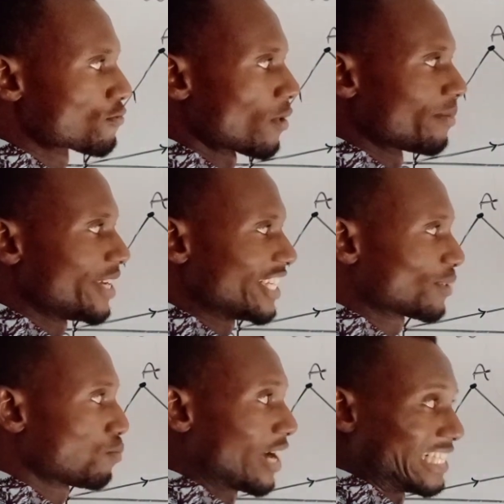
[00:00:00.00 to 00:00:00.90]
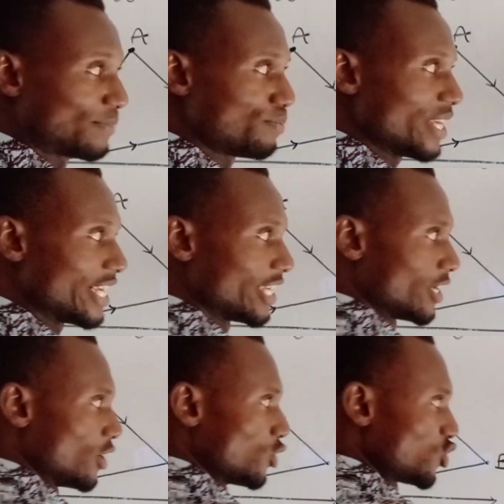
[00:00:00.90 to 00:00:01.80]
from this point P
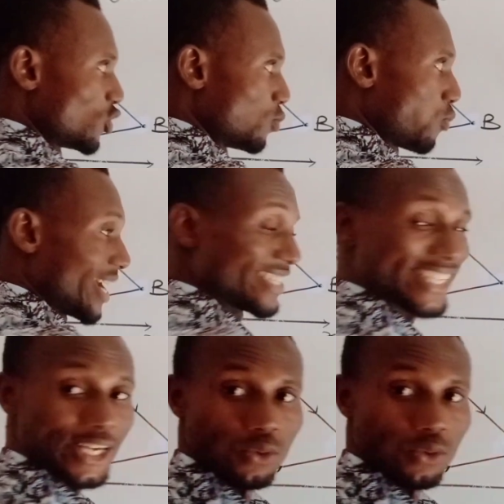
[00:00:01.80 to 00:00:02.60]
to point Q.